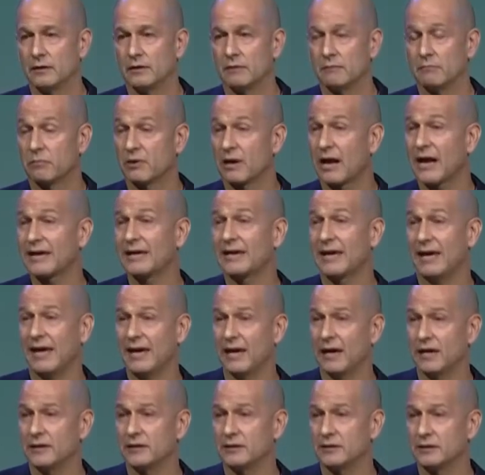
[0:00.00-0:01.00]
but I
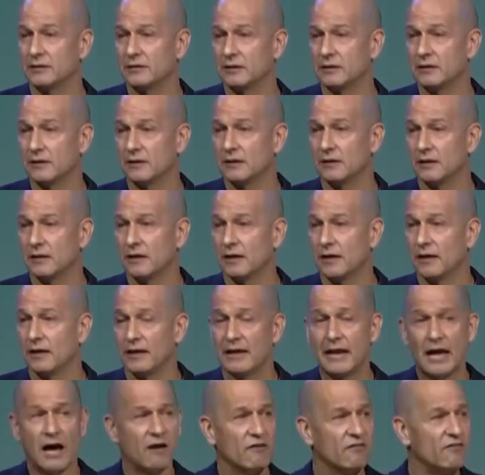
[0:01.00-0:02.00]
can't.
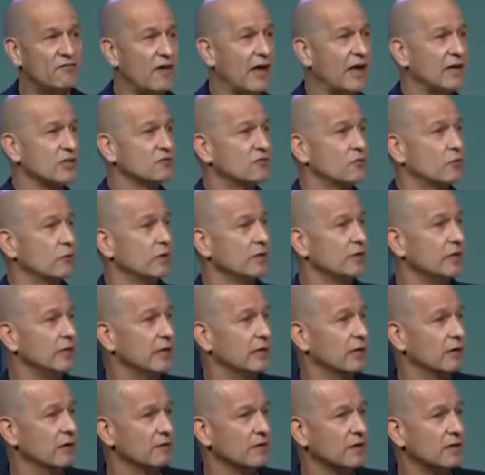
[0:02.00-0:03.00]
Now, fast forward a
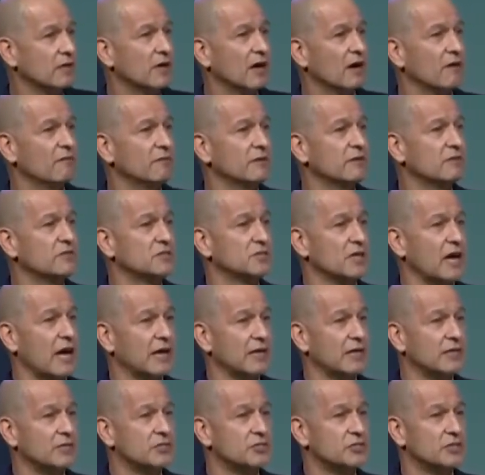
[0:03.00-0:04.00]
year, the government of
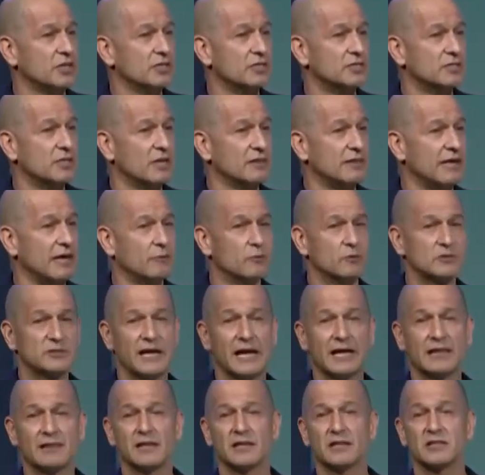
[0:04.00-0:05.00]
China has just said they will
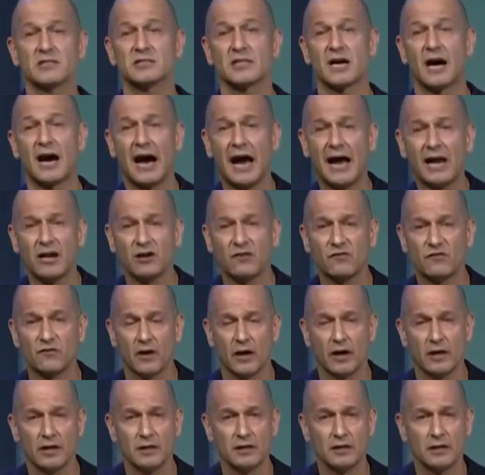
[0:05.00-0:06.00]
take the entire
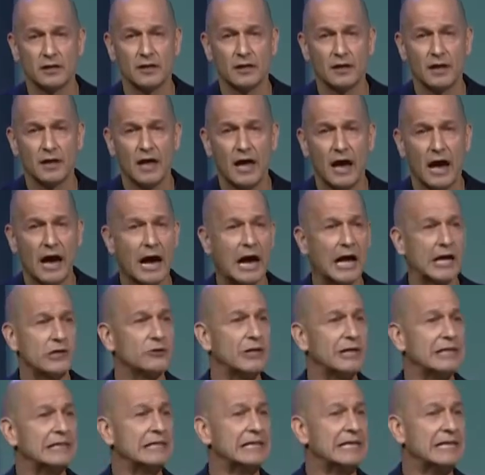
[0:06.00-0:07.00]
fund.
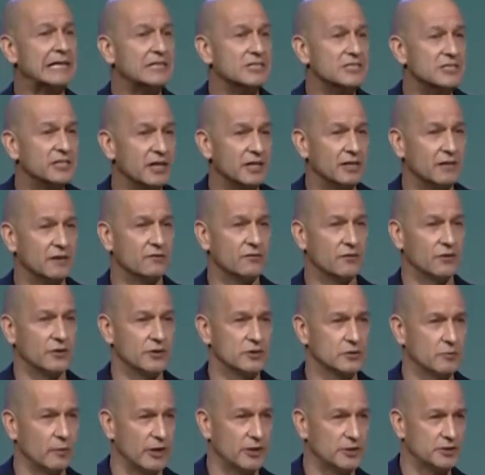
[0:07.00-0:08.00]
Andre leans in for
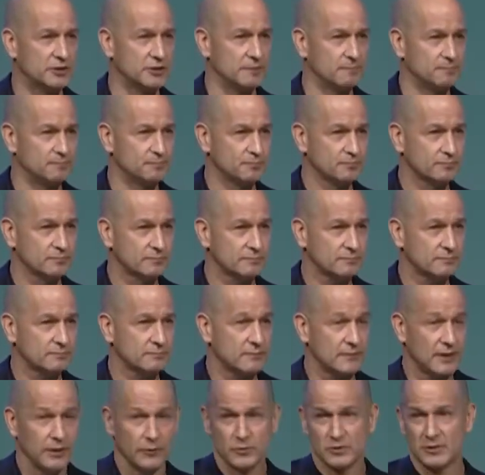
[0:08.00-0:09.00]
his question.
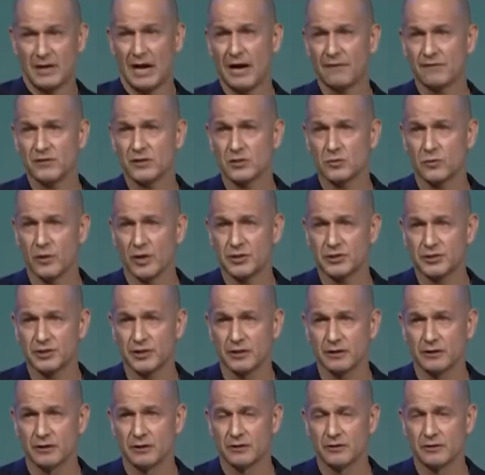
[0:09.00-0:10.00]
It was an obvious question.
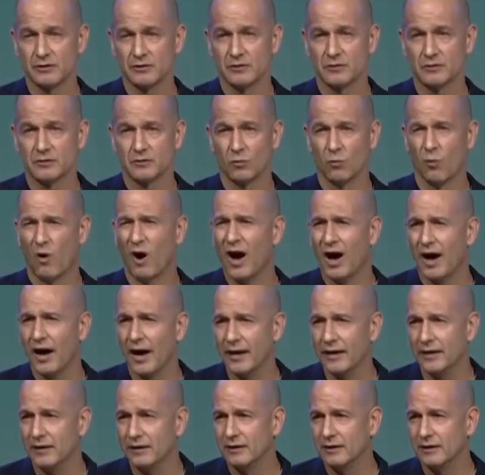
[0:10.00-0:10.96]
Why?